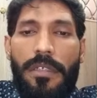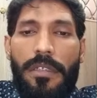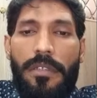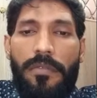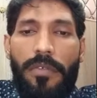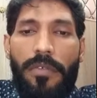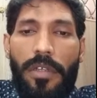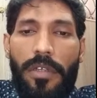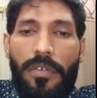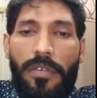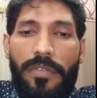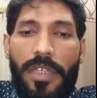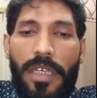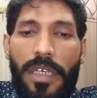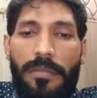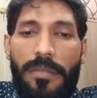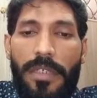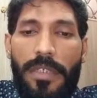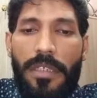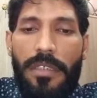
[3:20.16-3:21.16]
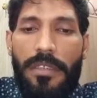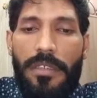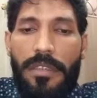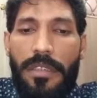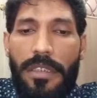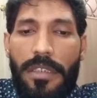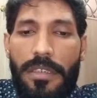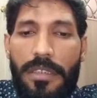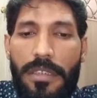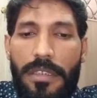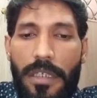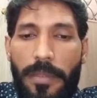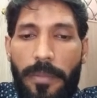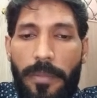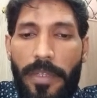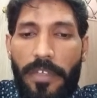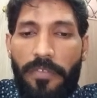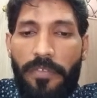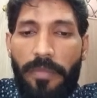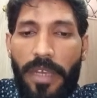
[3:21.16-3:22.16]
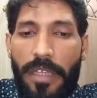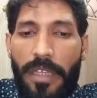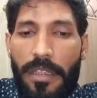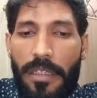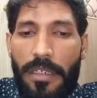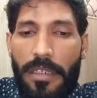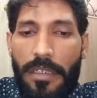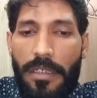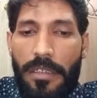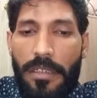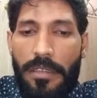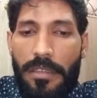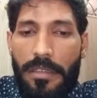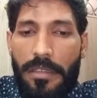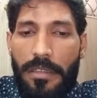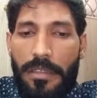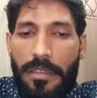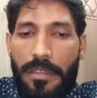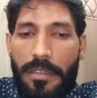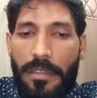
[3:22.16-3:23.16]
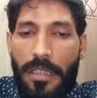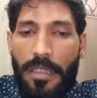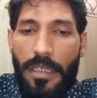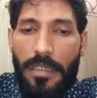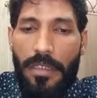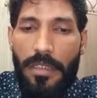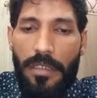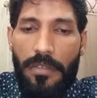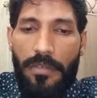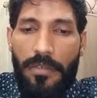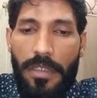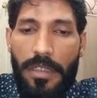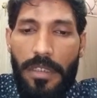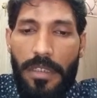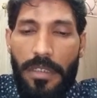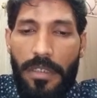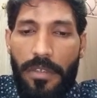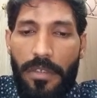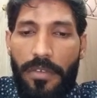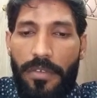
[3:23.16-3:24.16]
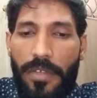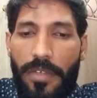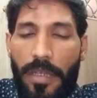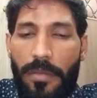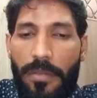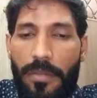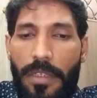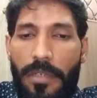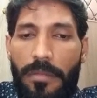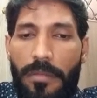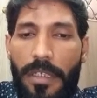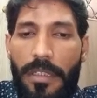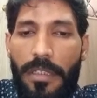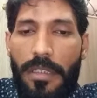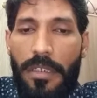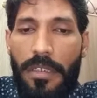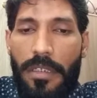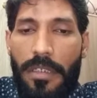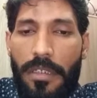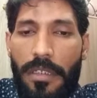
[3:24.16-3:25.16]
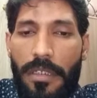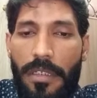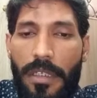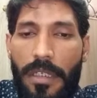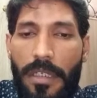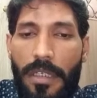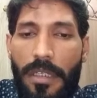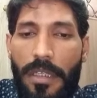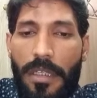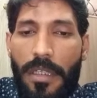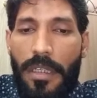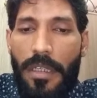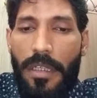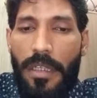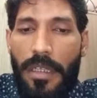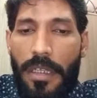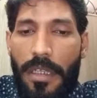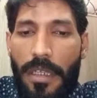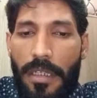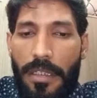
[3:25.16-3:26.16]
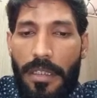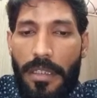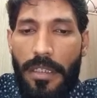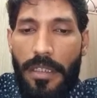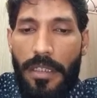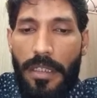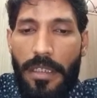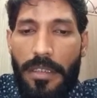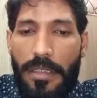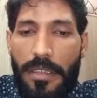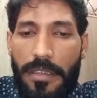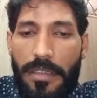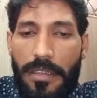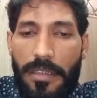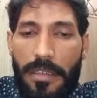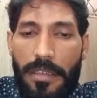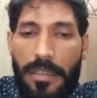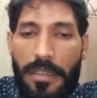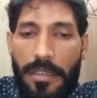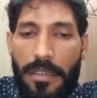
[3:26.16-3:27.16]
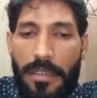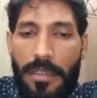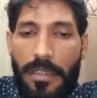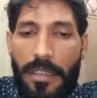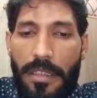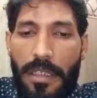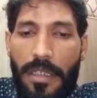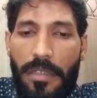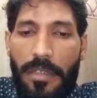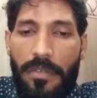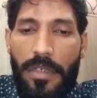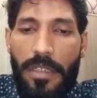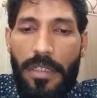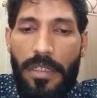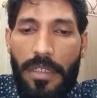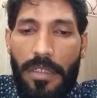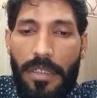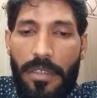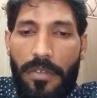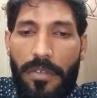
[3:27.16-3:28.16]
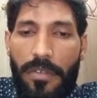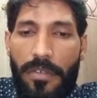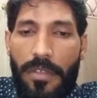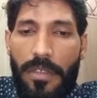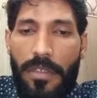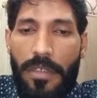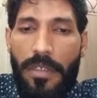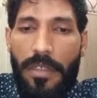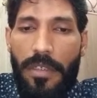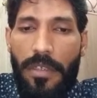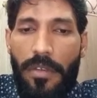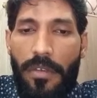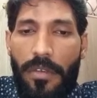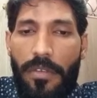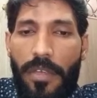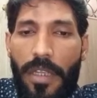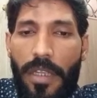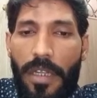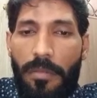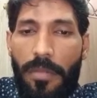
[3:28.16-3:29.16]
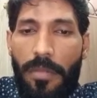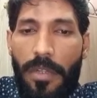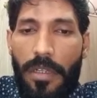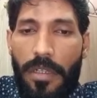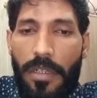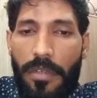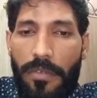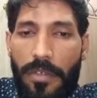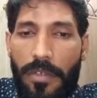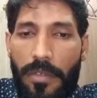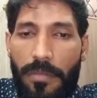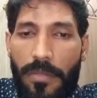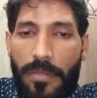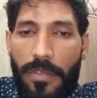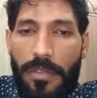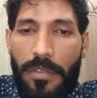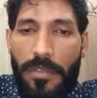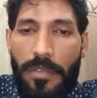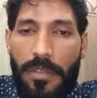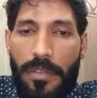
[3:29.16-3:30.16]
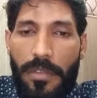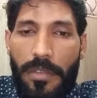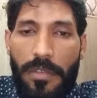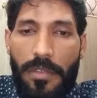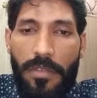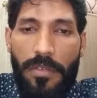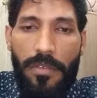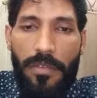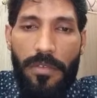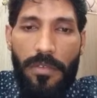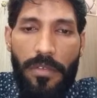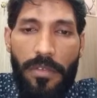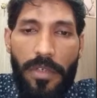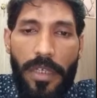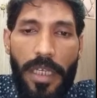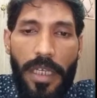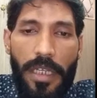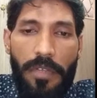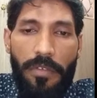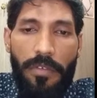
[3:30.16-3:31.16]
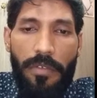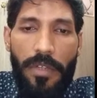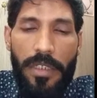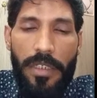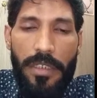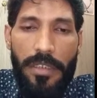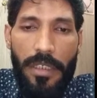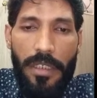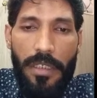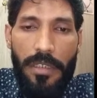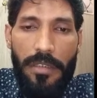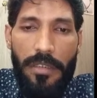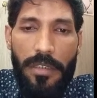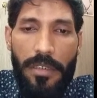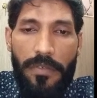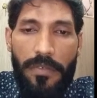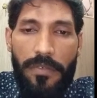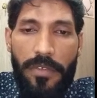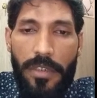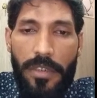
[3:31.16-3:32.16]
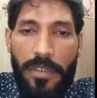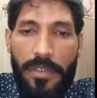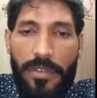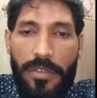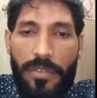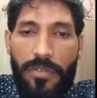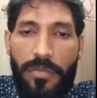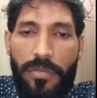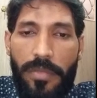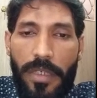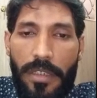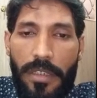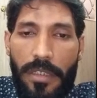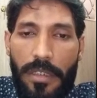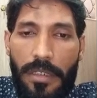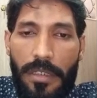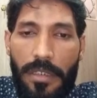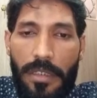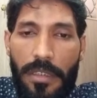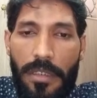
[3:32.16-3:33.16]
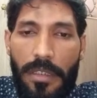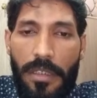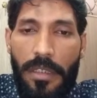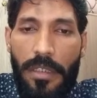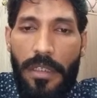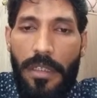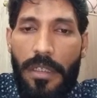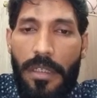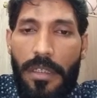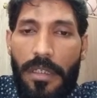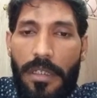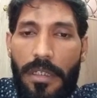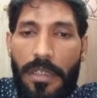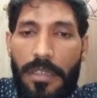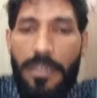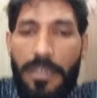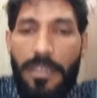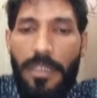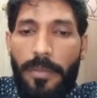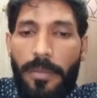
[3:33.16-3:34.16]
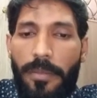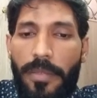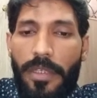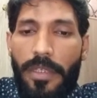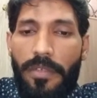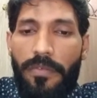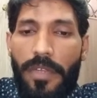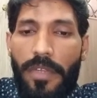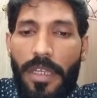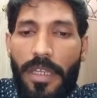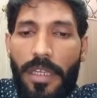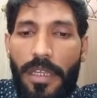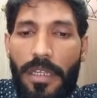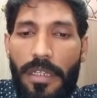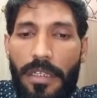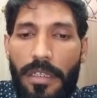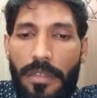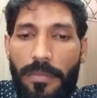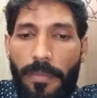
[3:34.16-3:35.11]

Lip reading: One of them is descriptive method, the other one is tabular method, and the third one is set builder form. So here we will discuss the first two methods, descriptive and